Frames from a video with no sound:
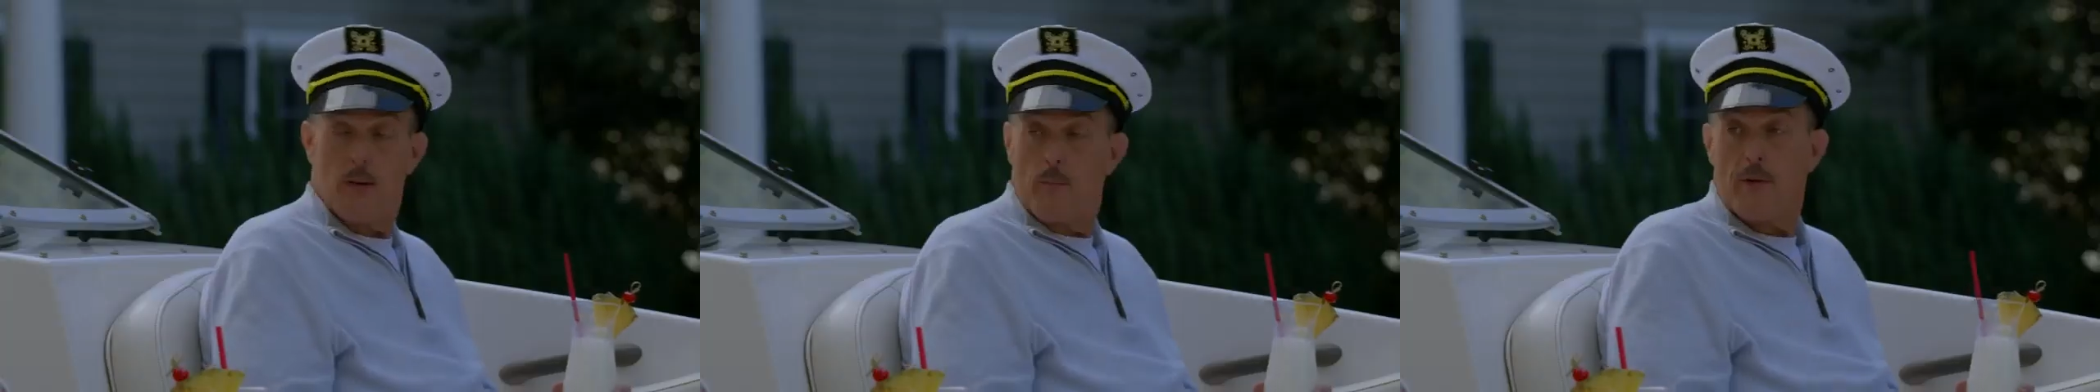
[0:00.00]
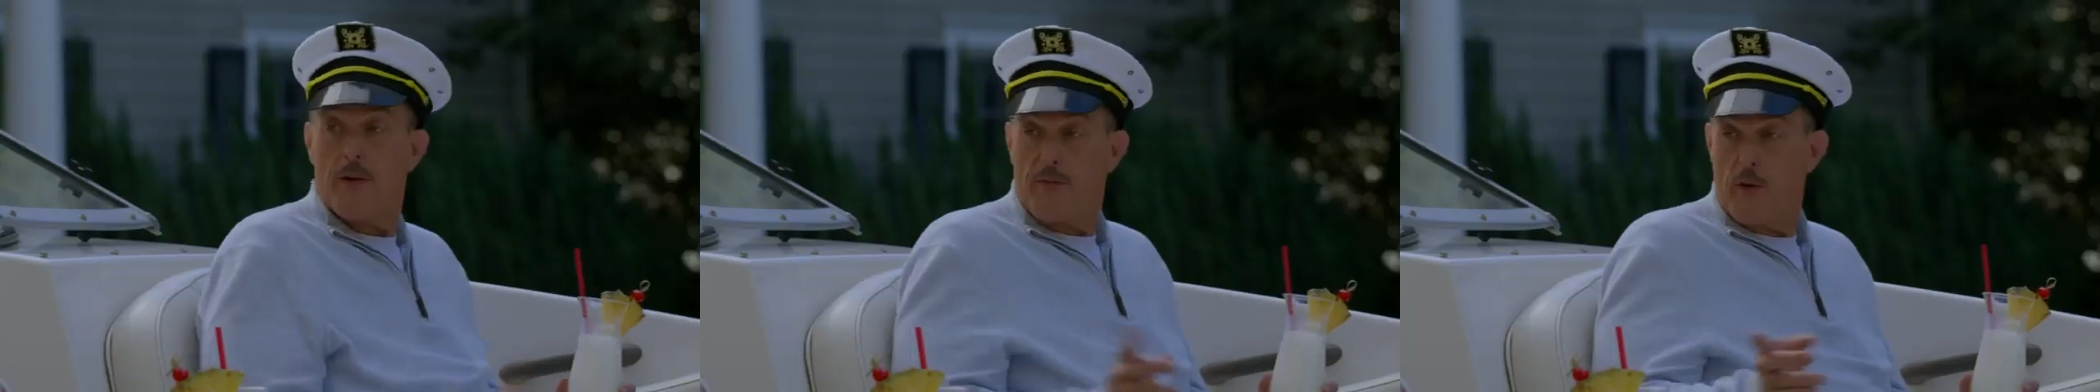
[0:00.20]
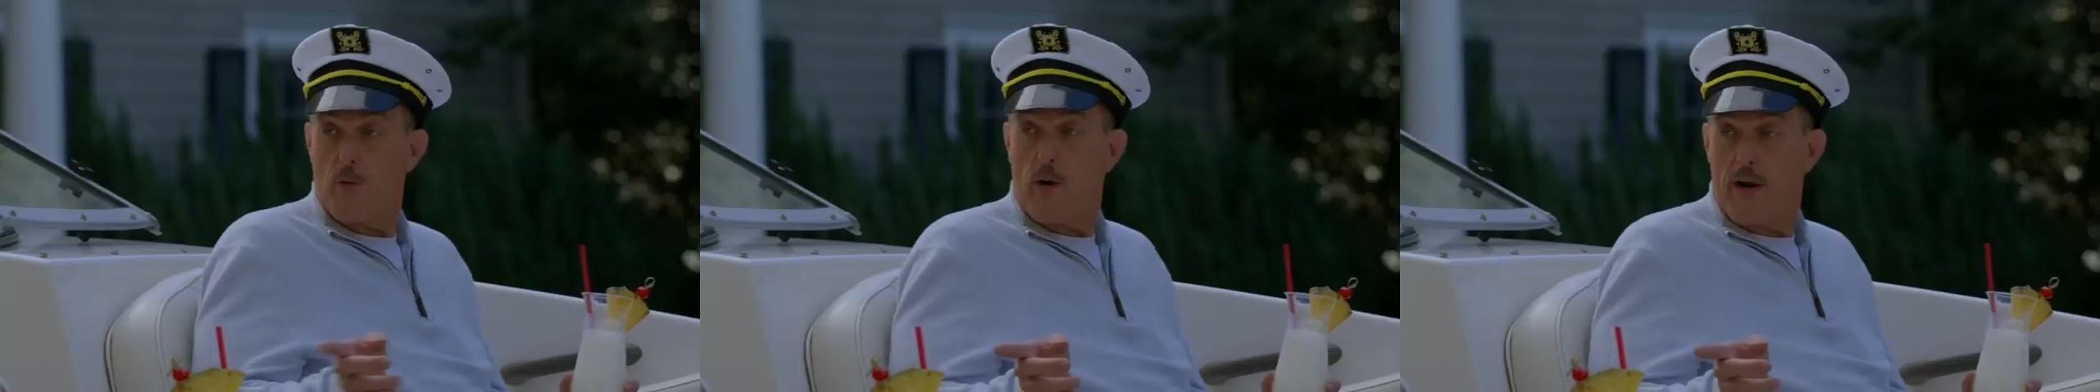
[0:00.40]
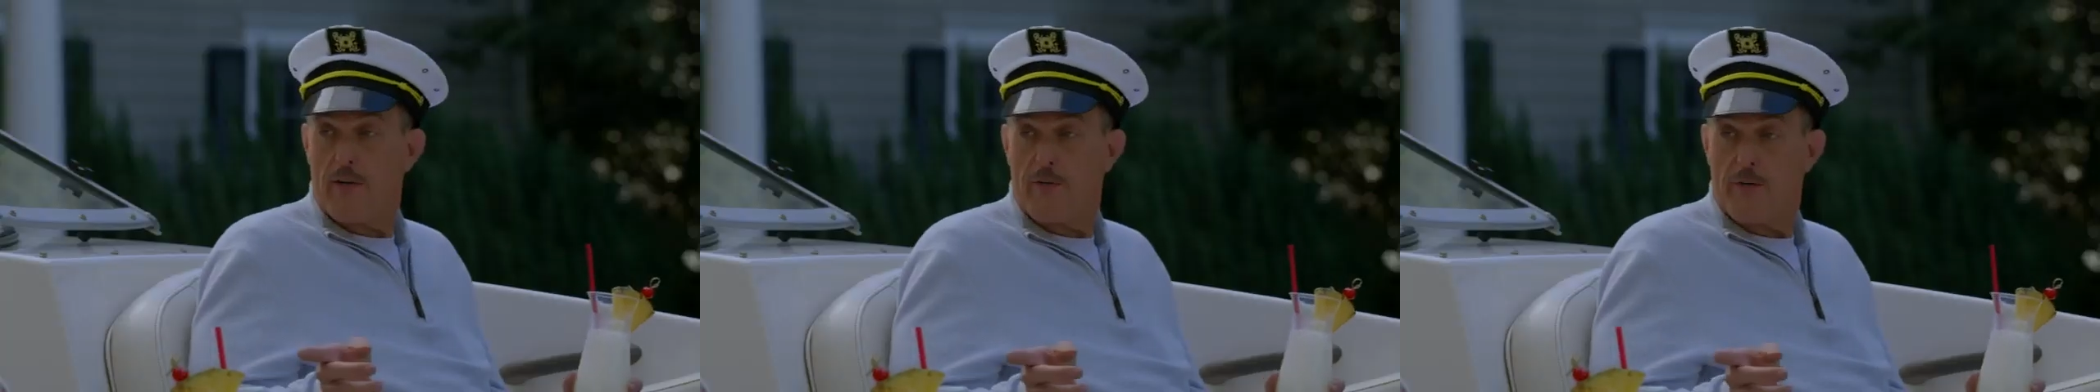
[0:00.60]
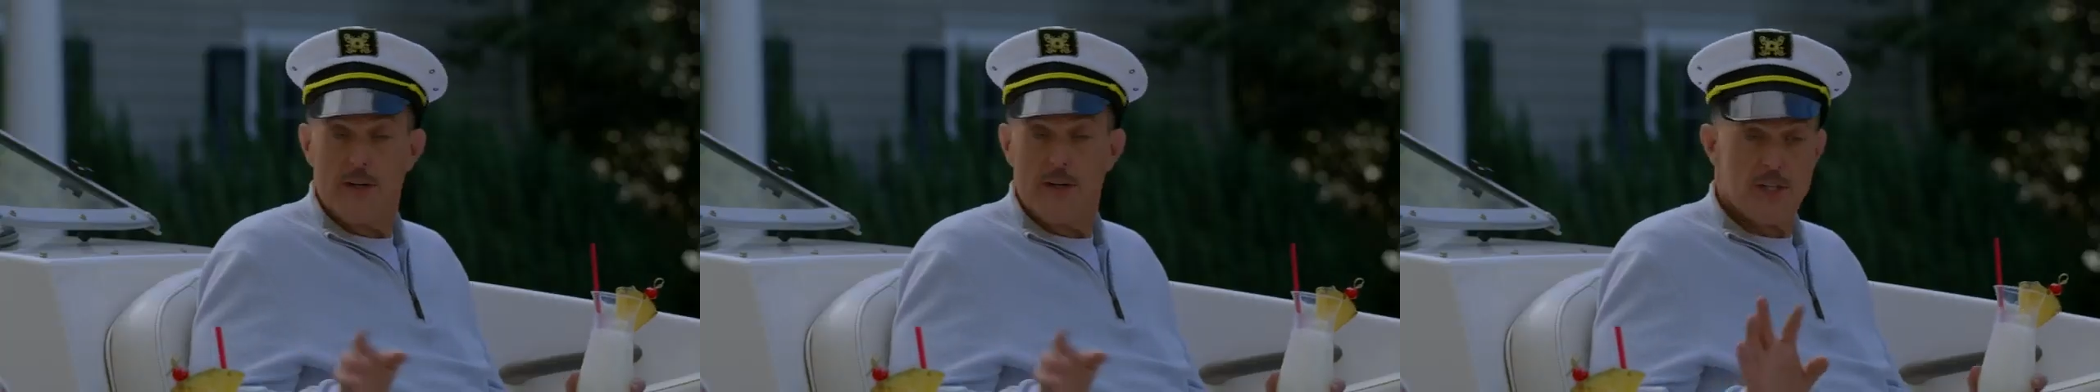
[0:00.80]
But if you want to
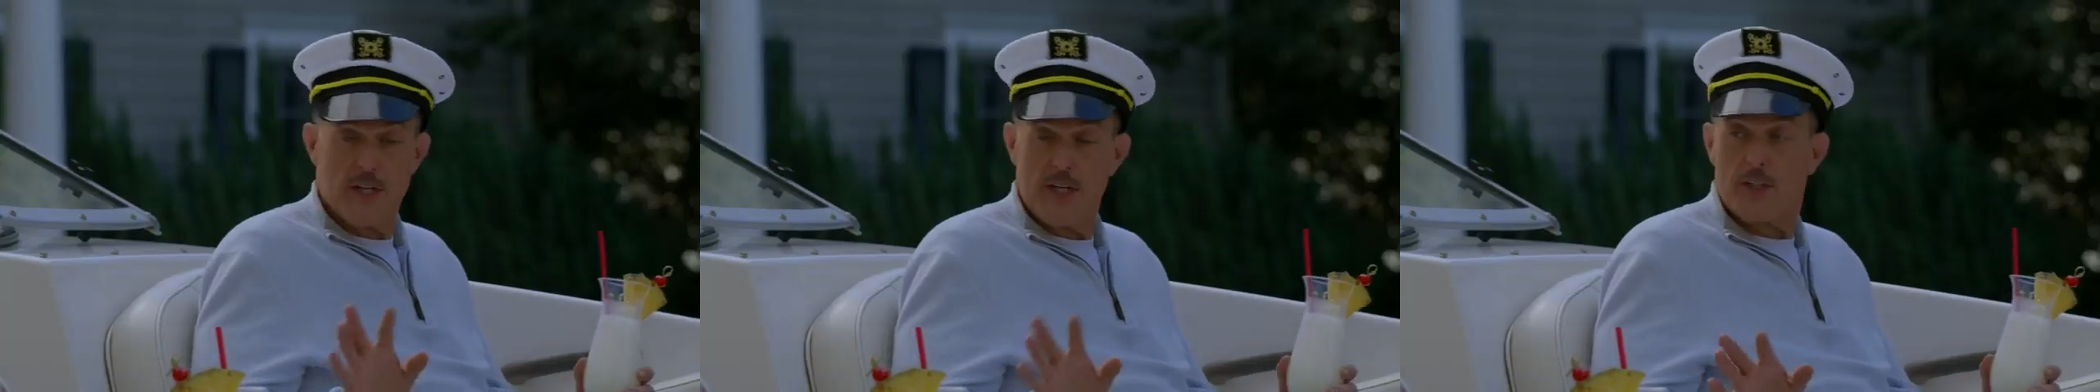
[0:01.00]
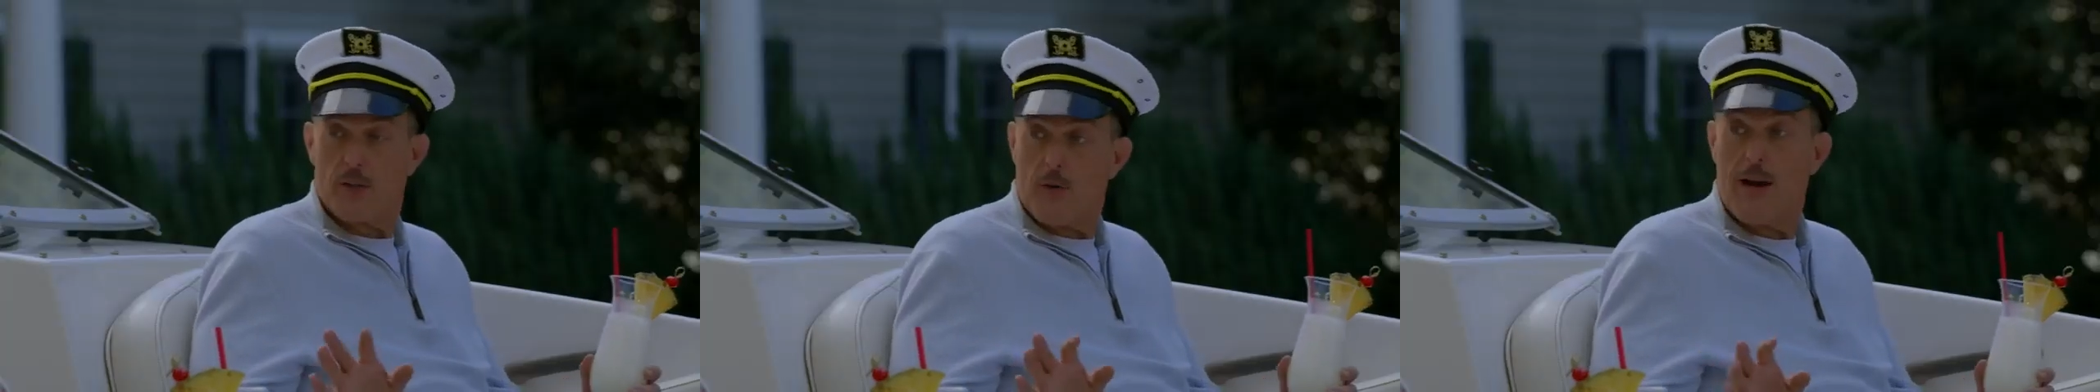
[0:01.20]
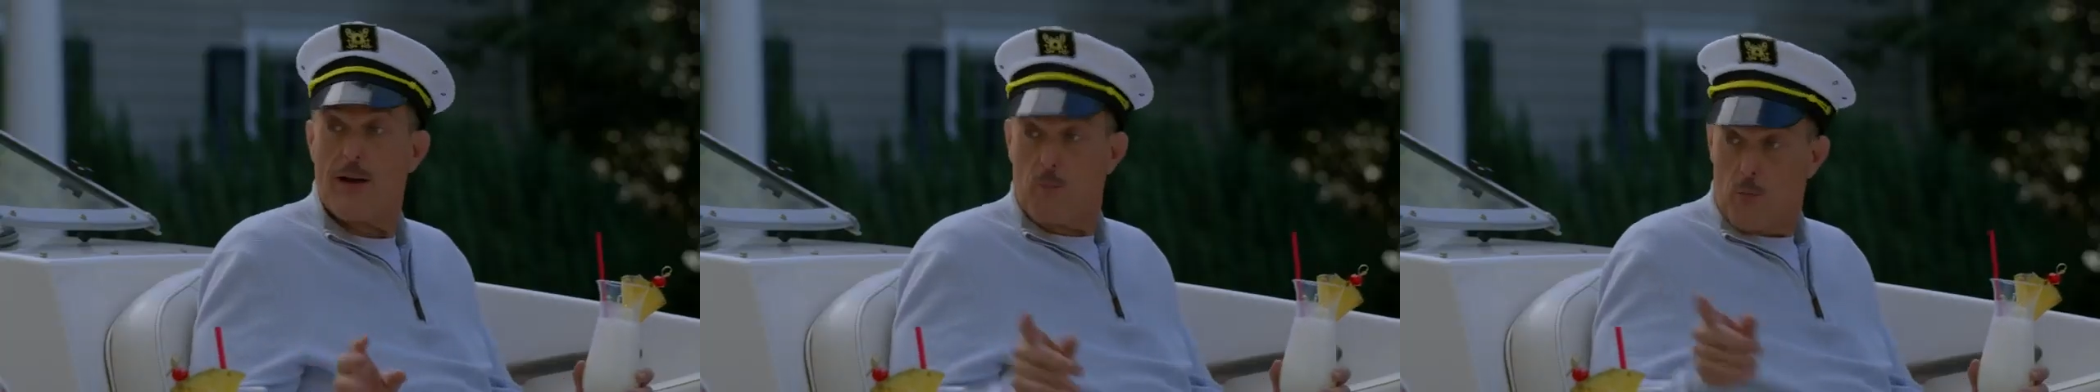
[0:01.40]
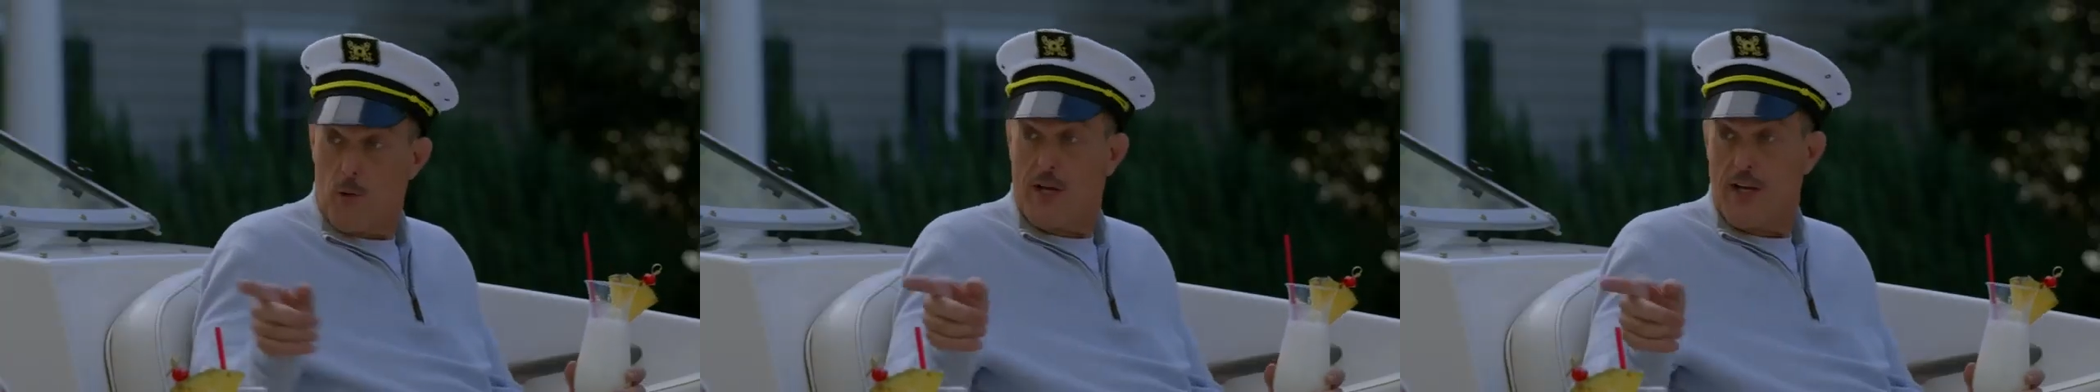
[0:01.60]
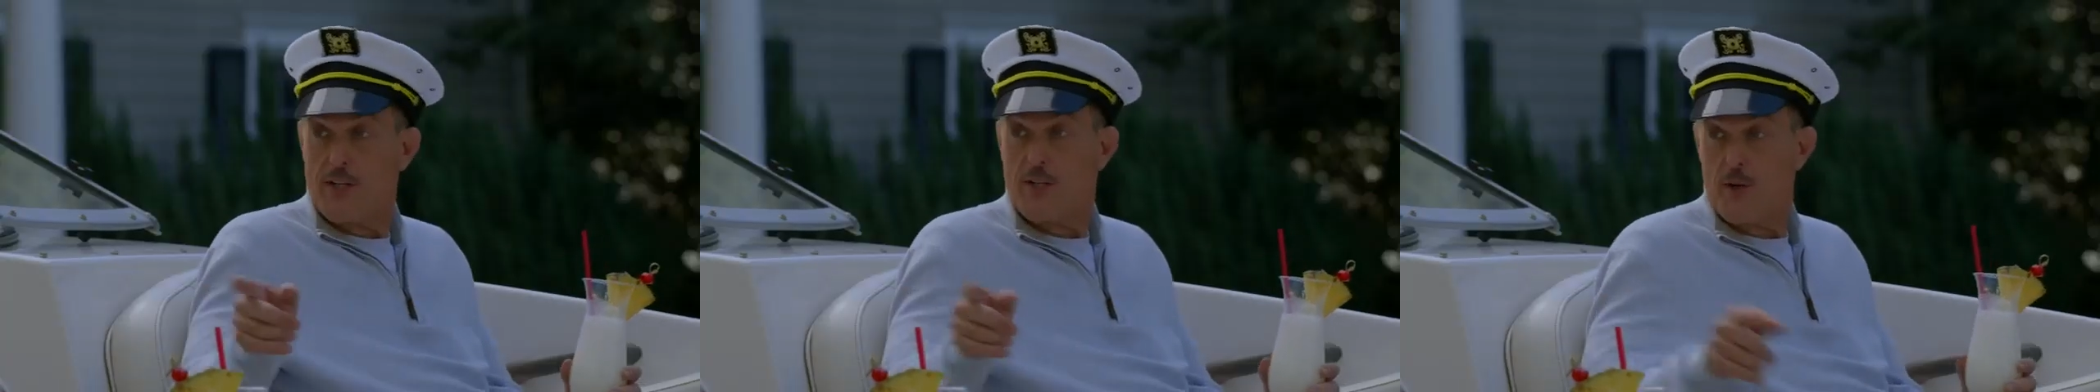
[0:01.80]
fish, that's great. We'll
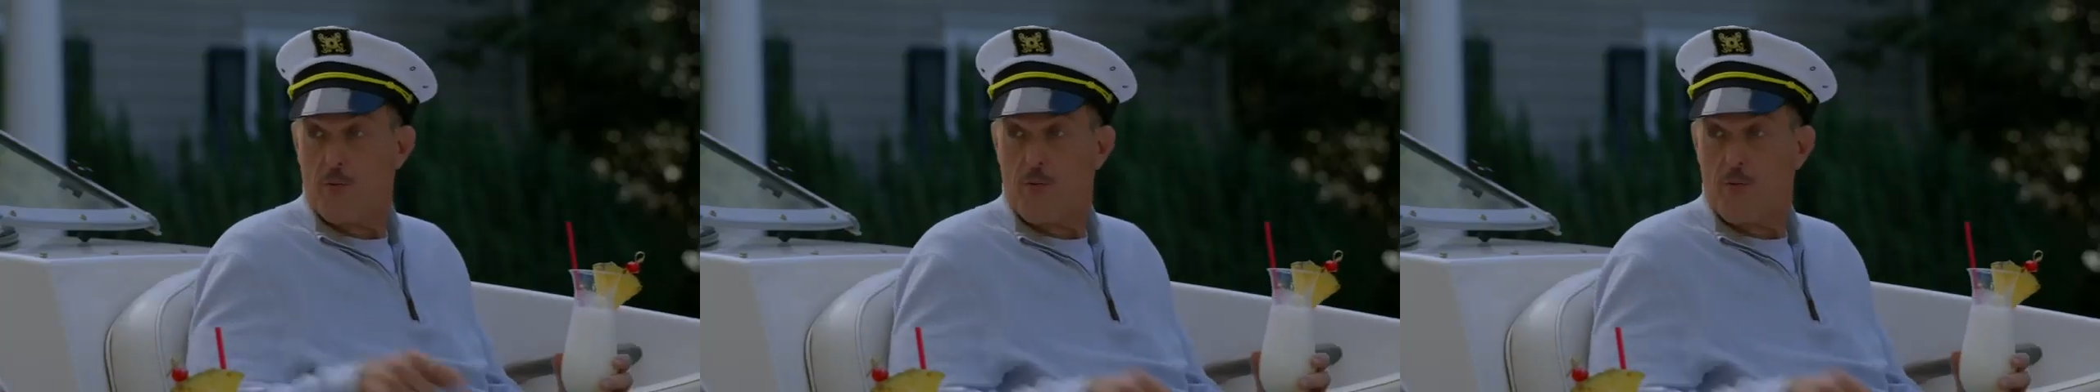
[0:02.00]
get you a